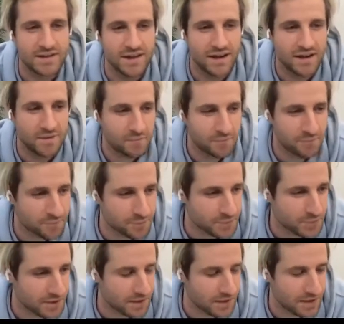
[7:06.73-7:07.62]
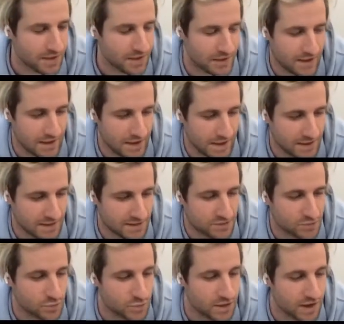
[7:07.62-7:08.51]

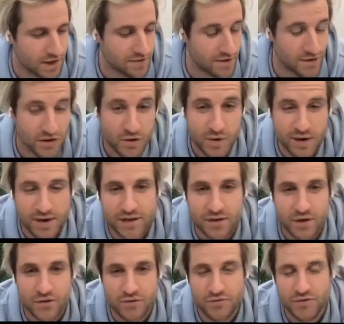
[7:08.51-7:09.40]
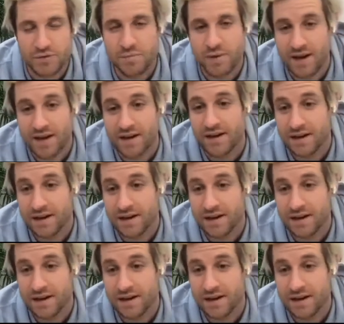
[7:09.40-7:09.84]
And I very quickly got the feedback,